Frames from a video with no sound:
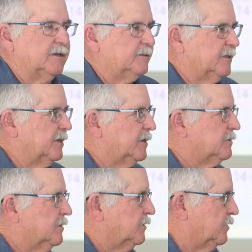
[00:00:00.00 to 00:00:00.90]
and
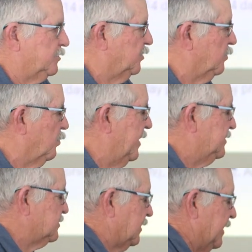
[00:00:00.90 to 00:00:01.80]
then you can
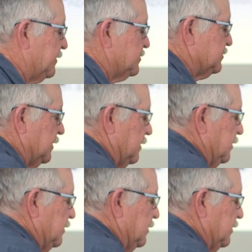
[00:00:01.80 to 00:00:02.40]
wait as late as